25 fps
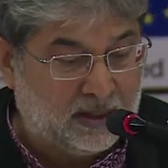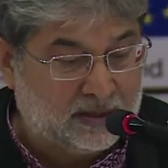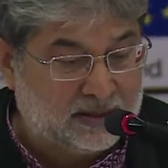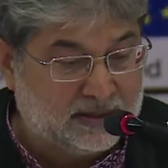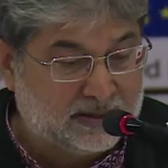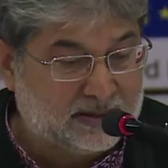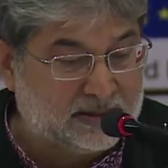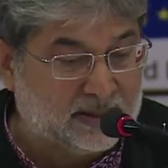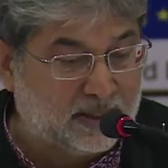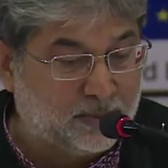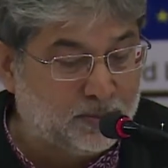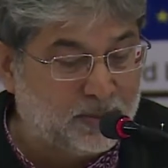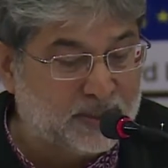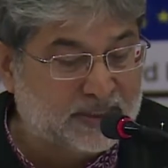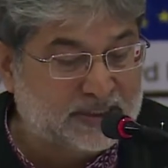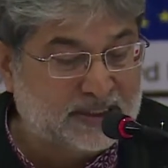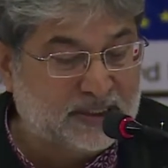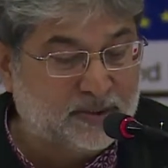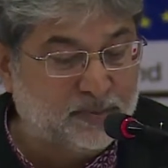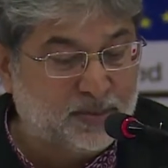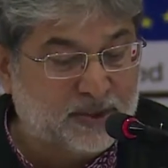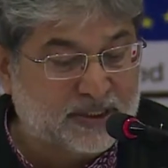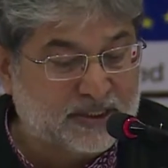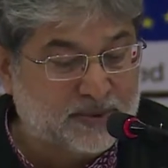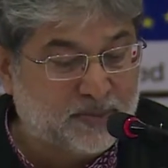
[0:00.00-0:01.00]
these numbers
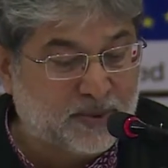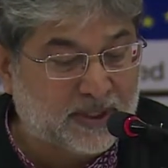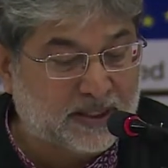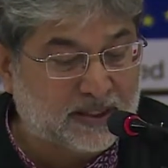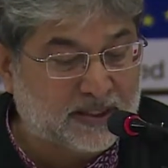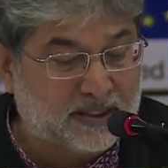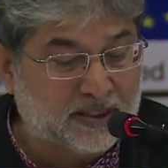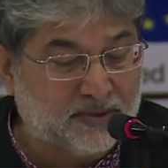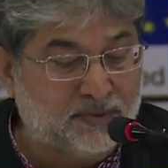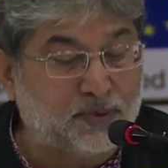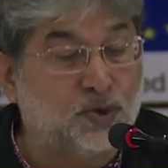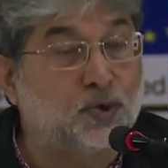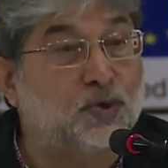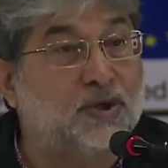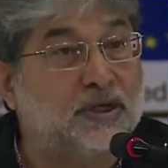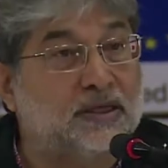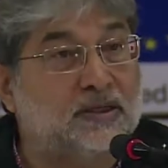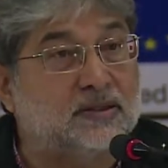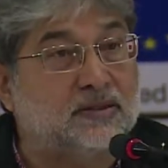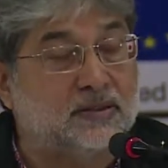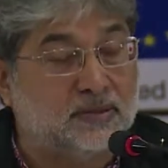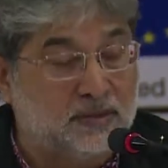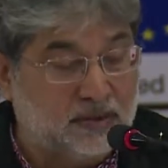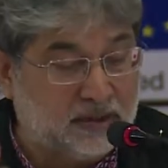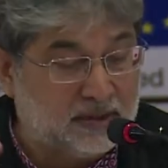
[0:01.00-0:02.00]
in perspective, you
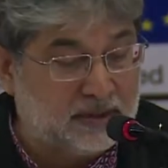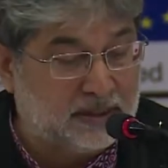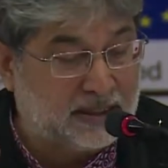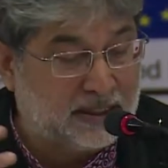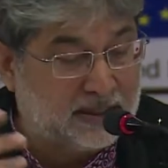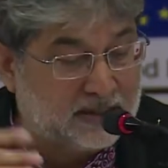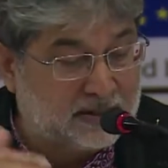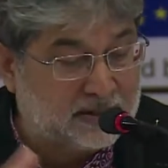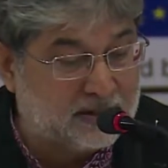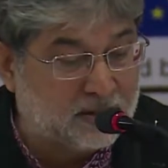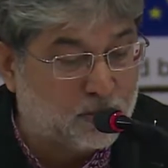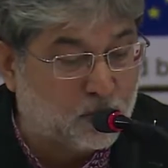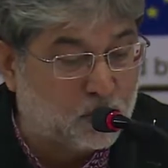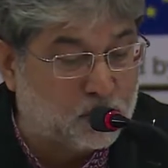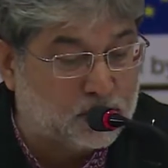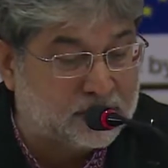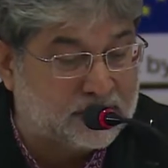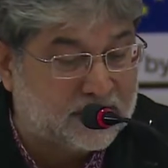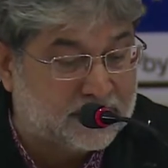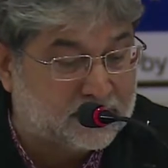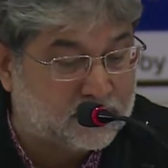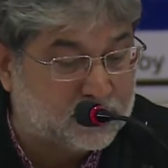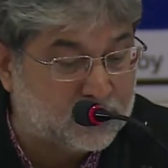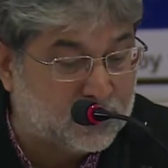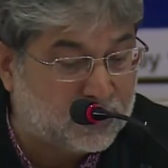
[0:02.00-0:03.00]
can get a good
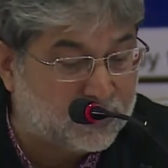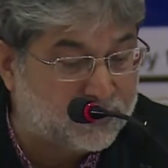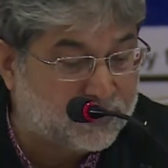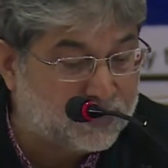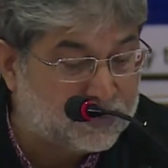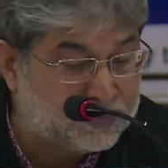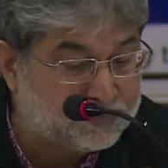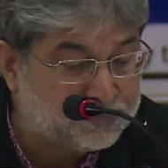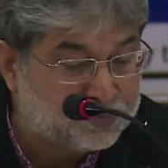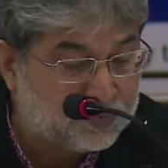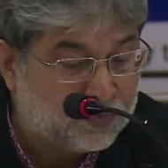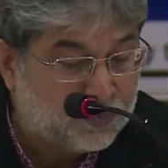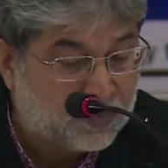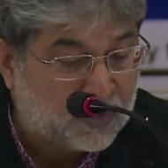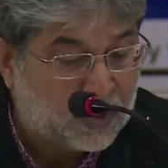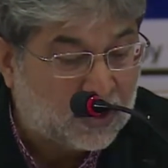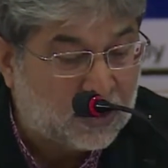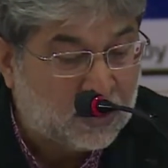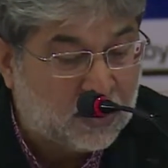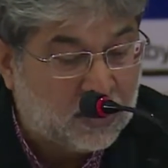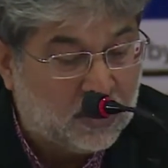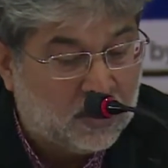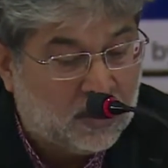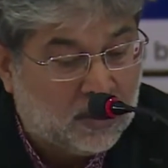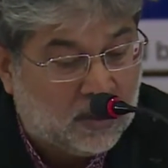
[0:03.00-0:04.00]
sense of
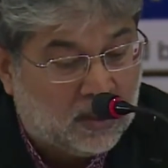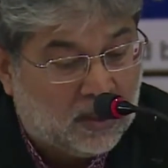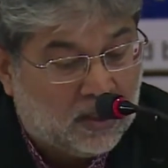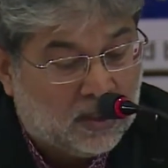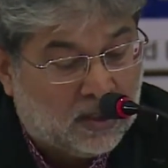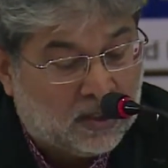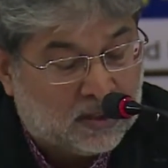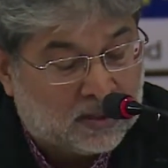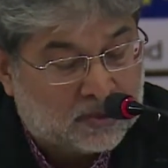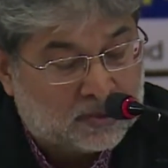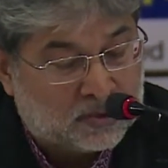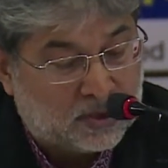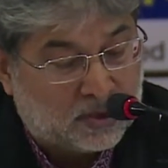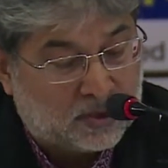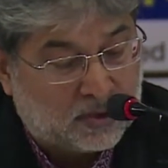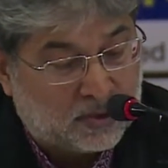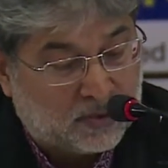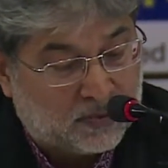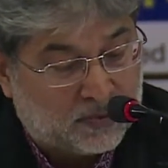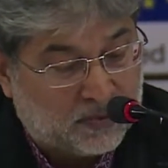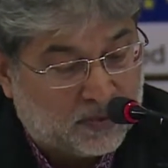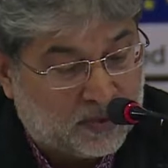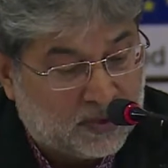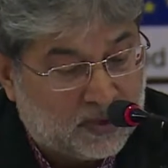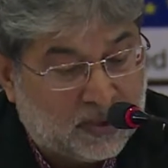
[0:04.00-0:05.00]
sort
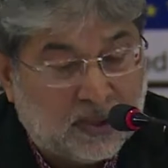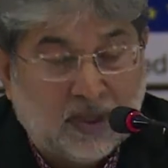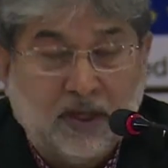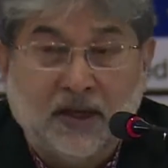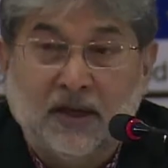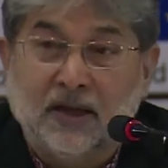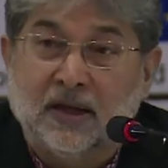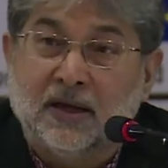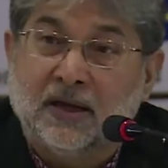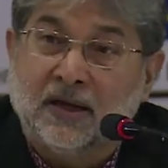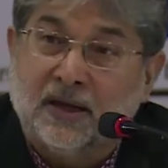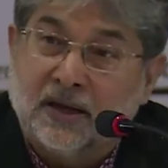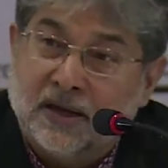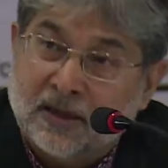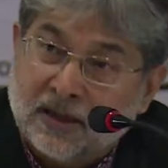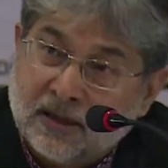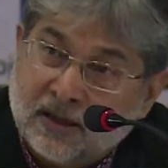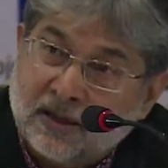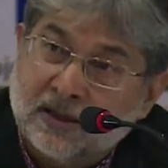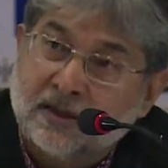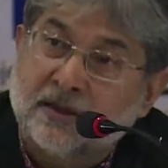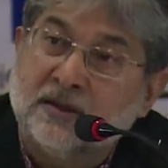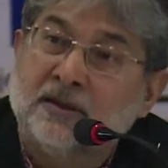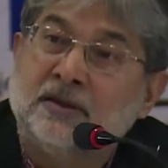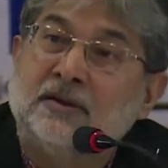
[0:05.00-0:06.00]
of
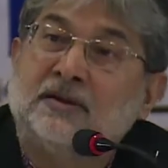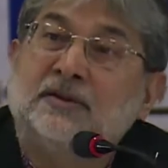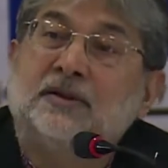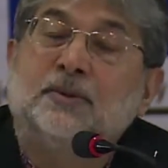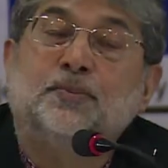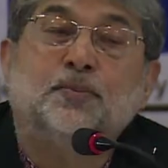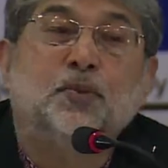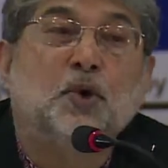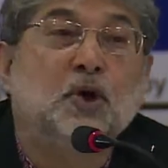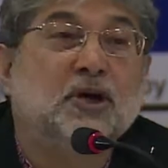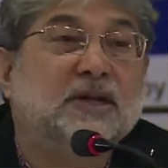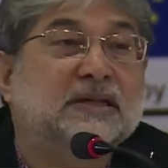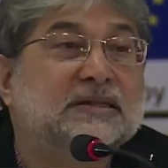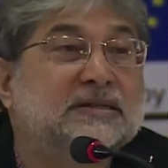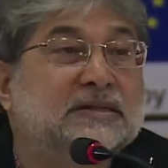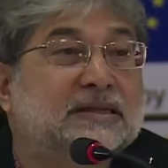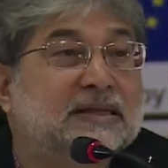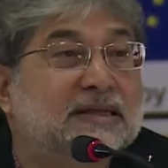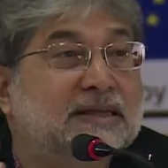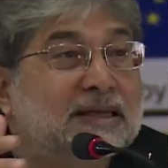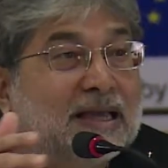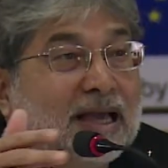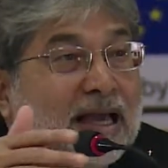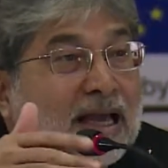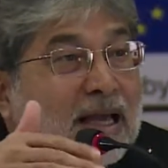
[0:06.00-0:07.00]
the
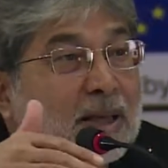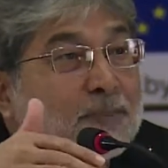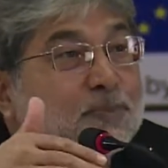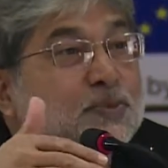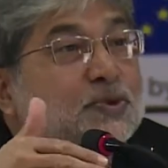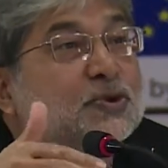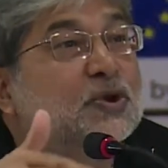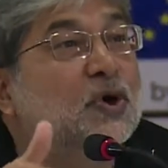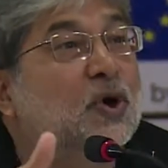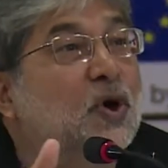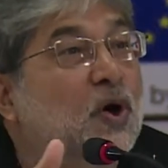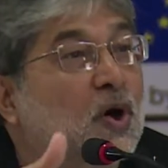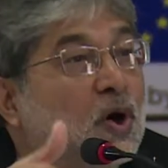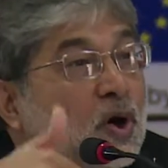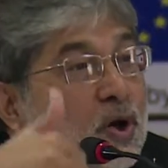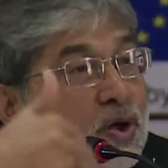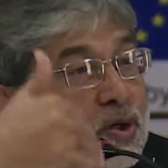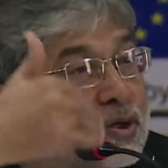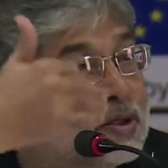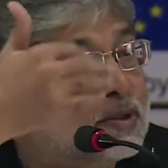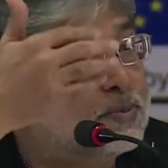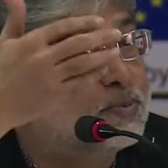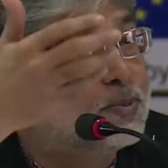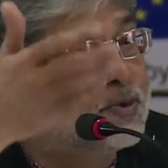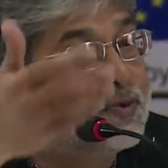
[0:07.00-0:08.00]
policy gaps
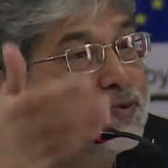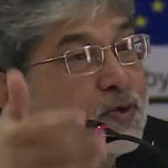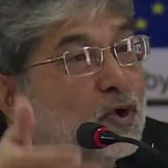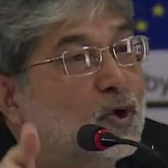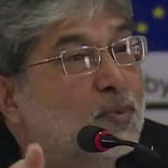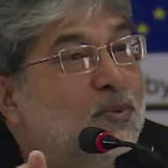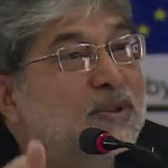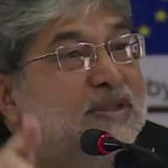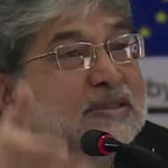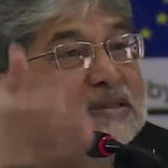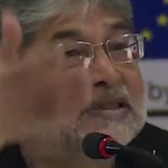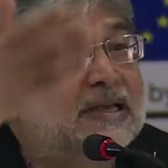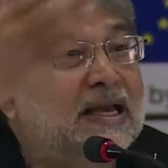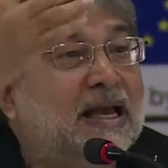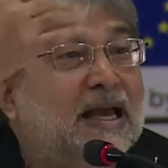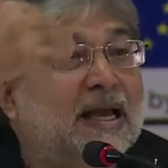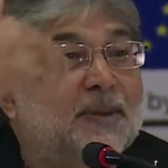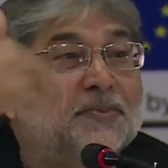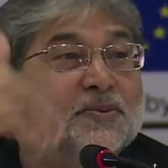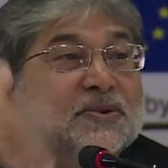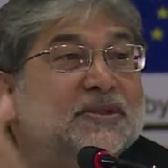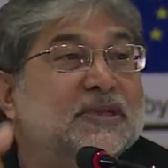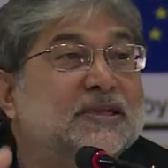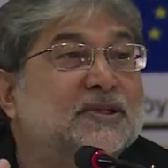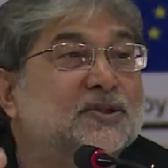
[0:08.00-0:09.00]
or performance
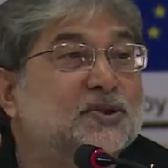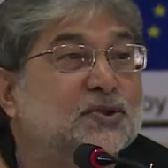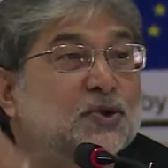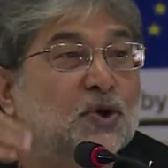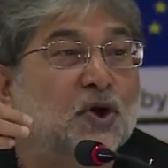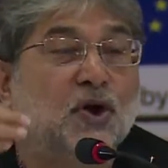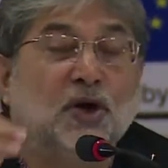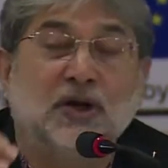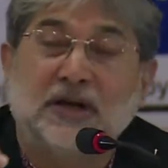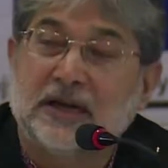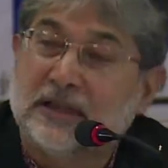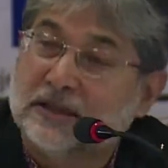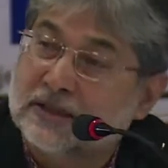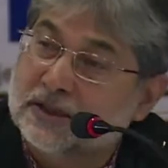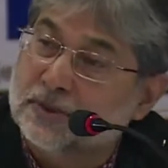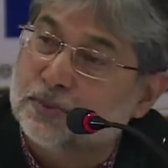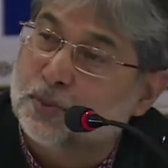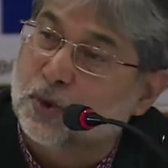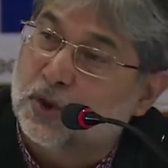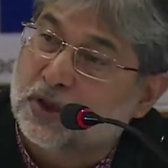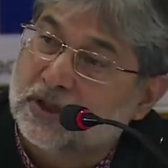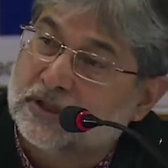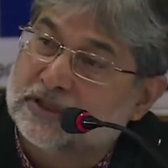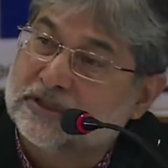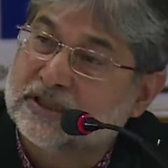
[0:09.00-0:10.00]
gaps and so on, and the
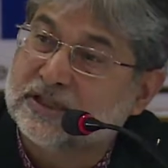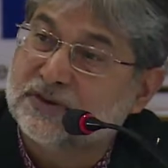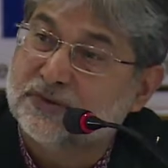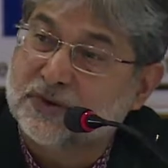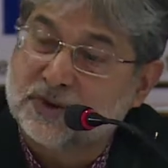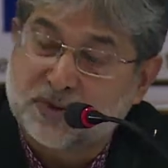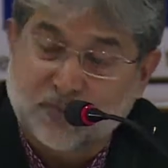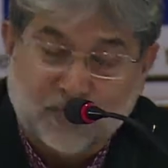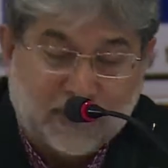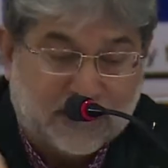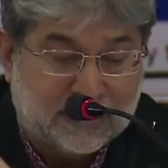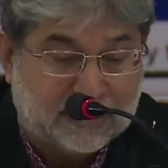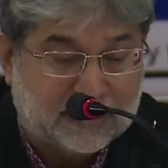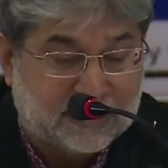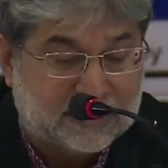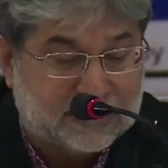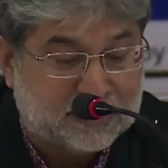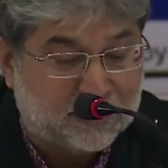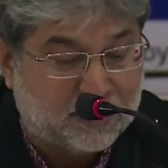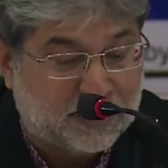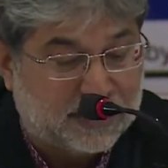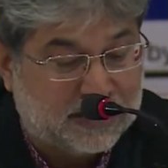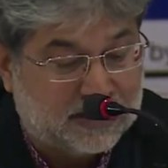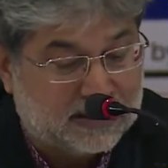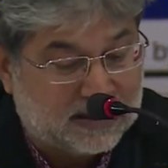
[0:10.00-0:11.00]
policies which might
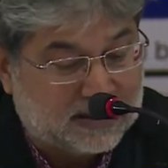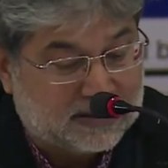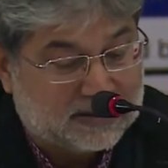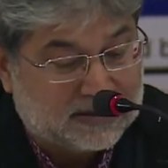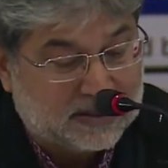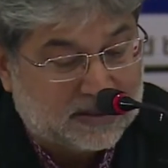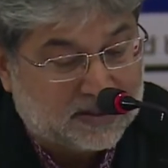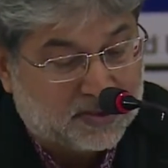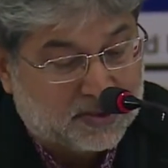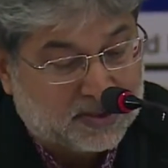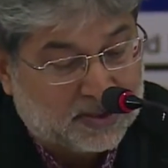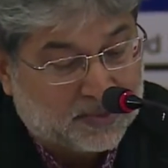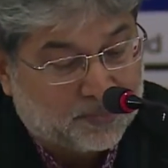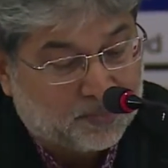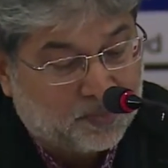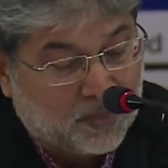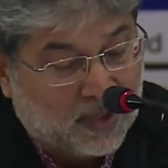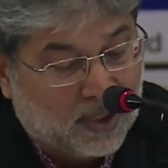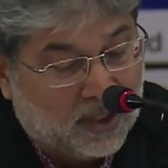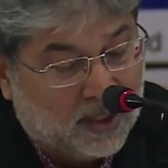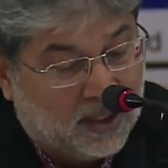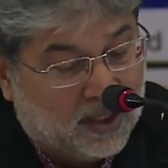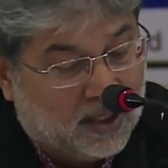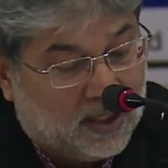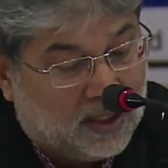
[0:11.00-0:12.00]
explain, etc.
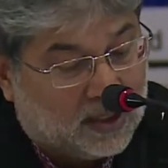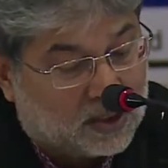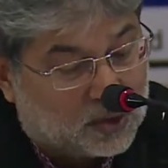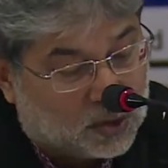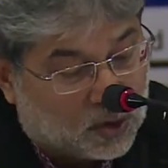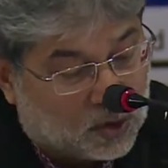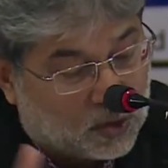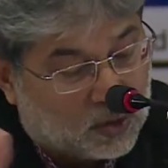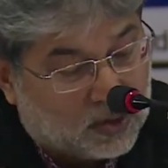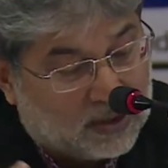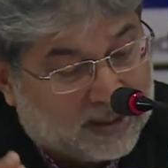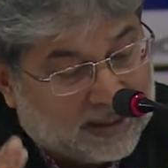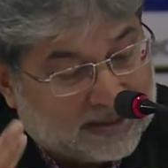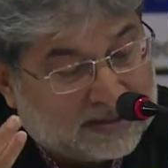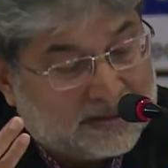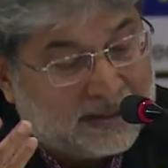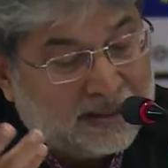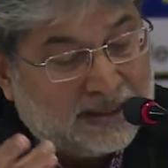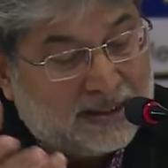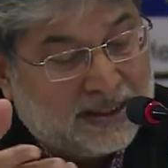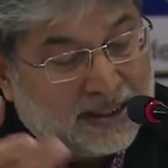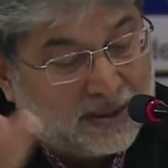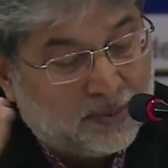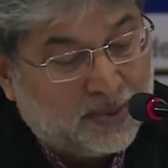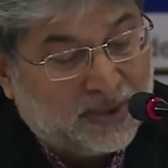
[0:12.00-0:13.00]
So
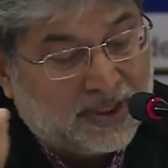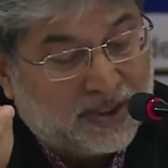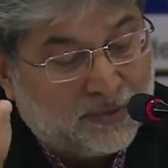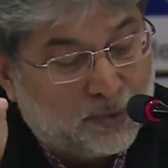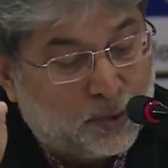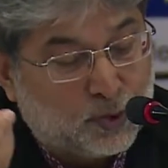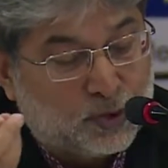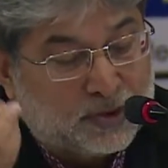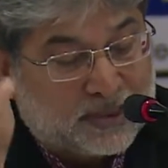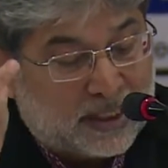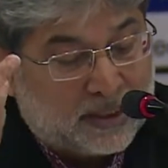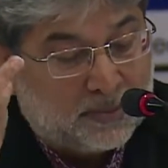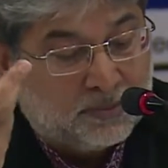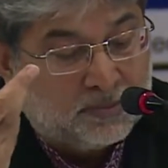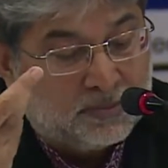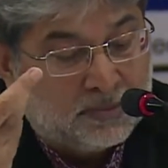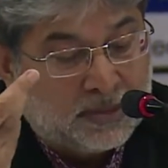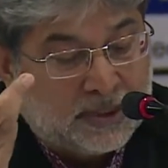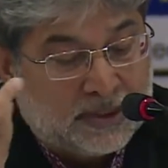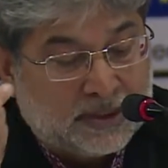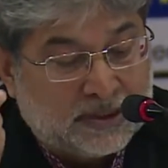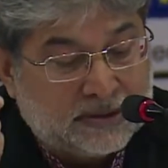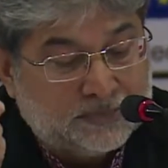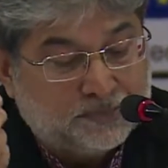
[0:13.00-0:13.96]
let me give you some